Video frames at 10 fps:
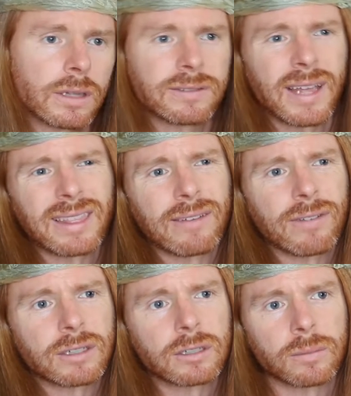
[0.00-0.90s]
It's not that
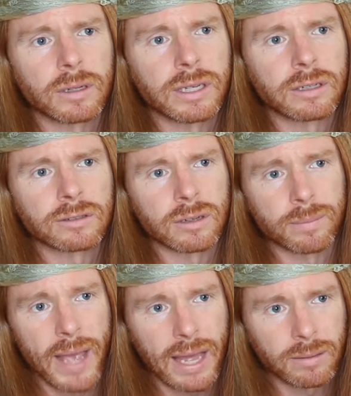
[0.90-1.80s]
vegetable eaters are
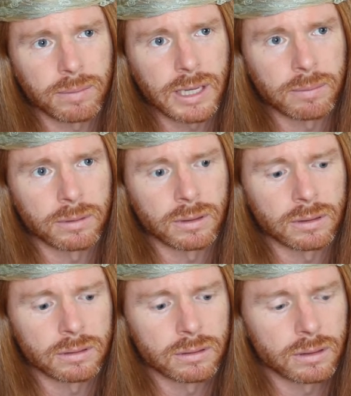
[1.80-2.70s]
bad
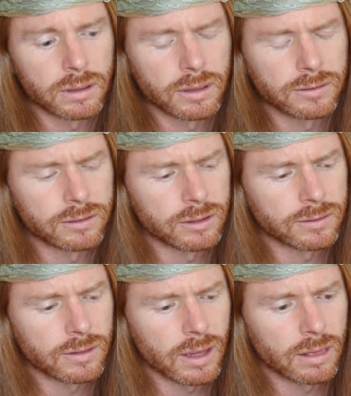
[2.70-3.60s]
people, it's
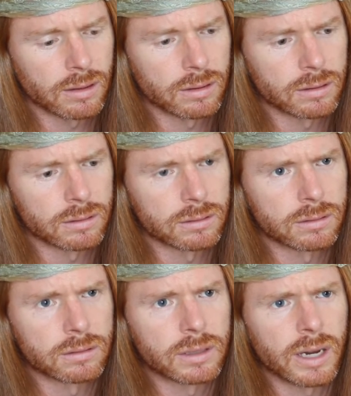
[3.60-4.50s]
just that they're
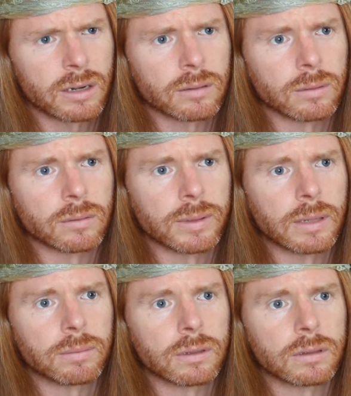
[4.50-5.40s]
terrible
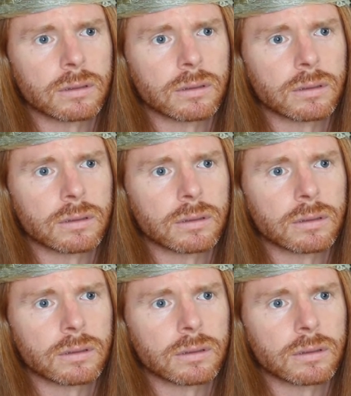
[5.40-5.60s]
people.